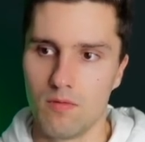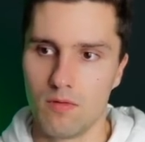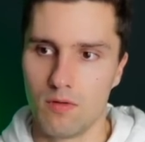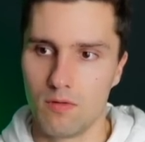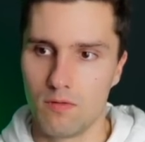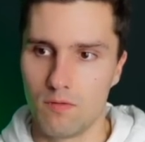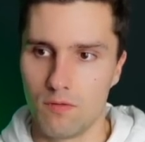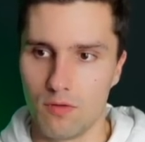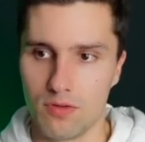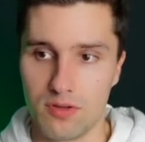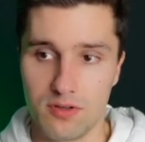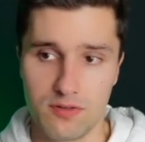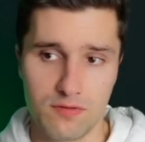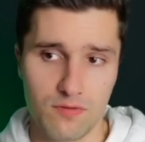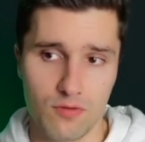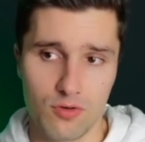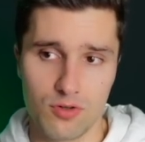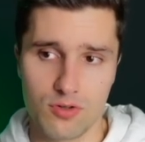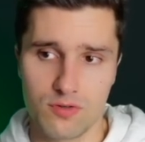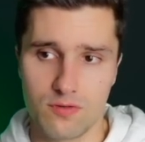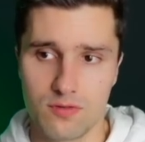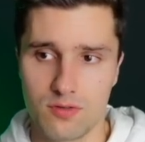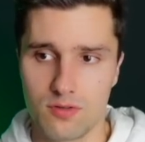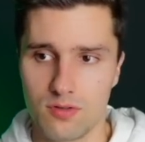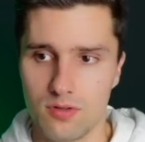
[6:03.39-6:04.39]
For these
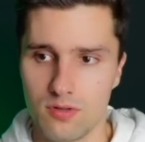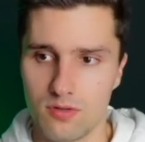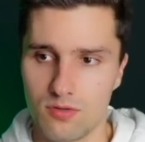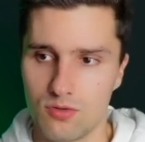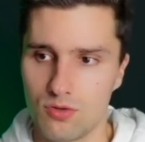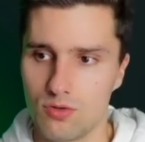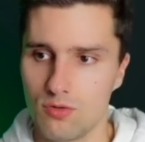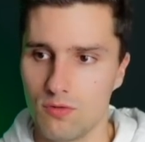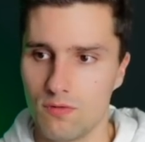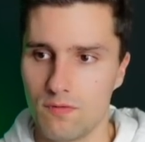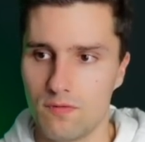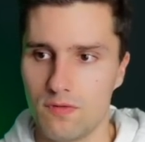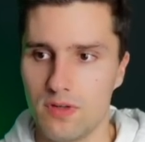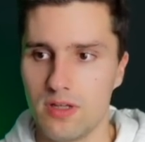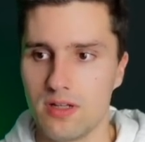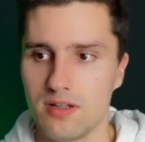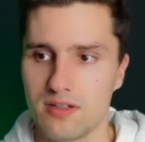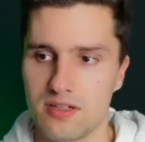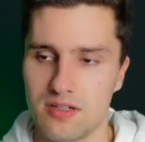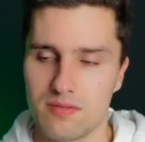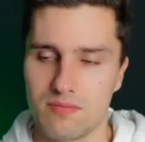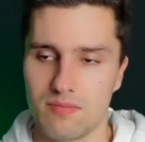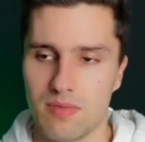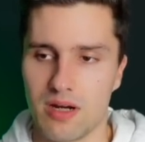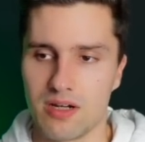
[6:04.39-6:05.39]
first two fields,
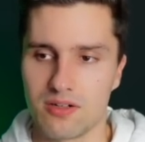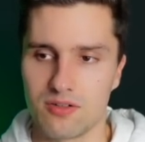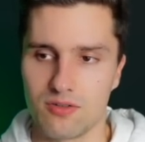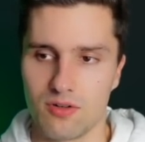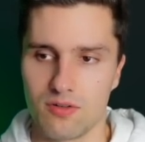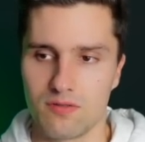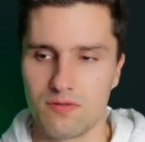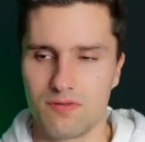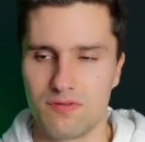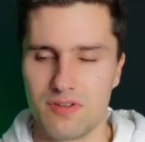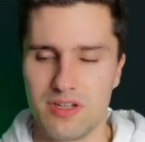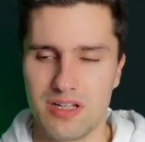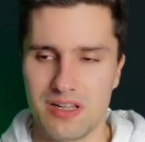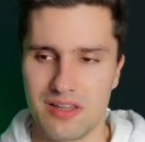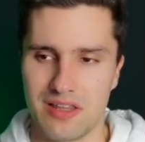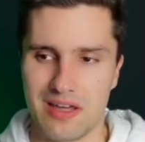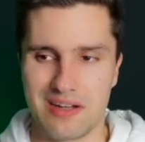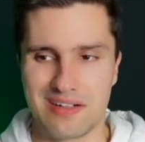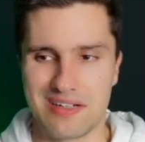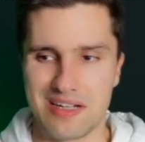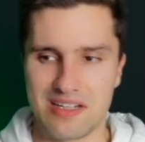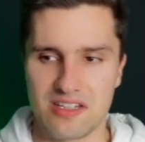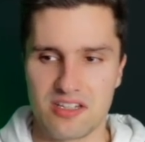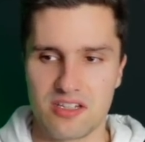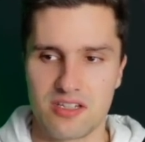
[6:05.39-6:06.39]
it might not feel
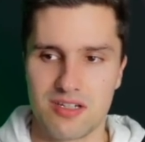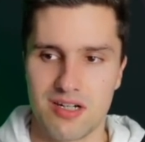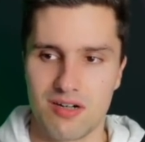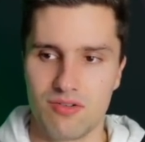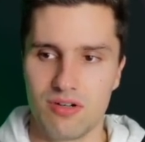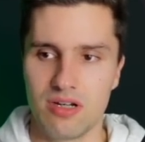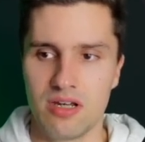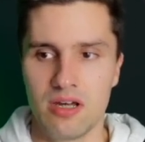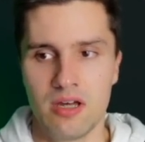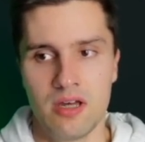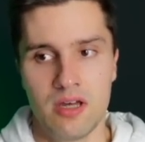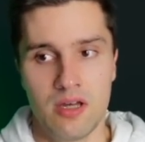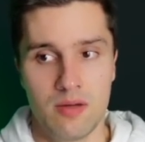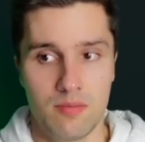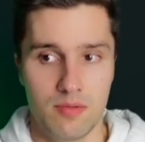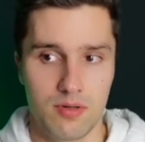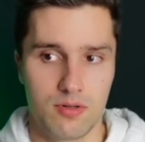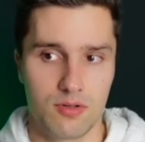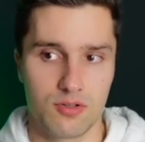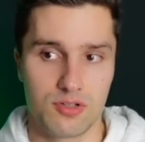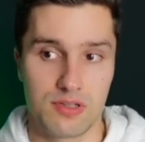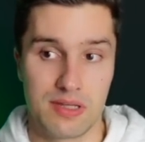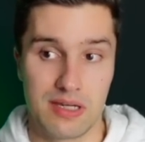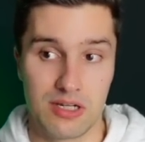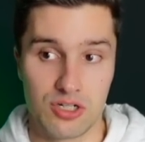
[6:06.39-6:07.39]
that necessary
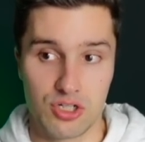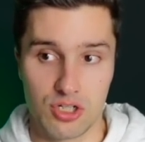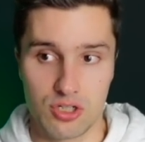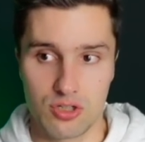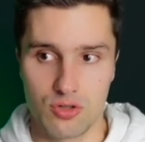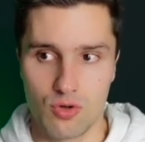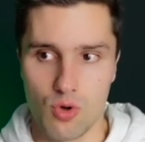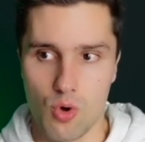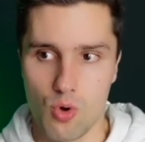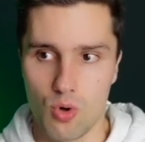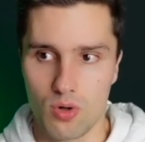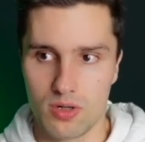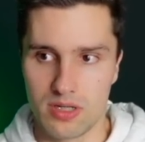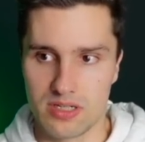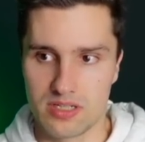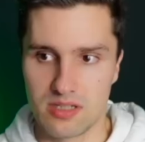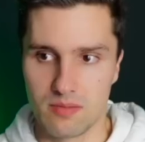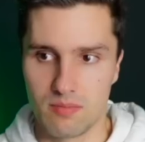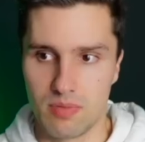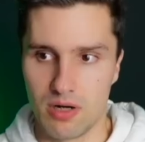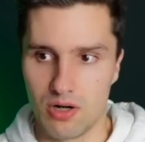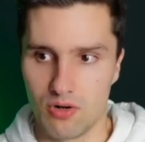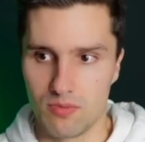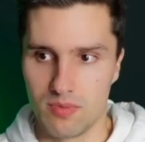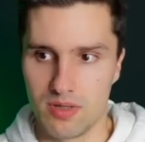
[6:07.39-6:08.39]
because they are just called as the
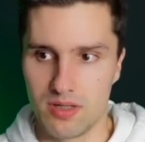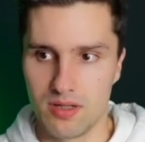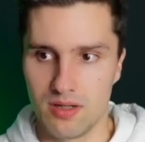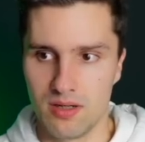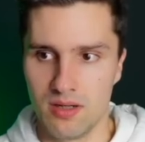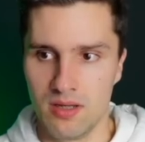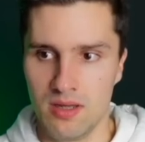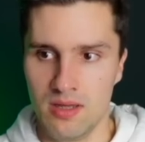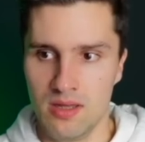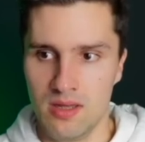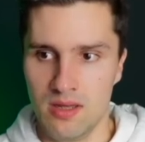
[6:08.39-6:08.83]
parameter.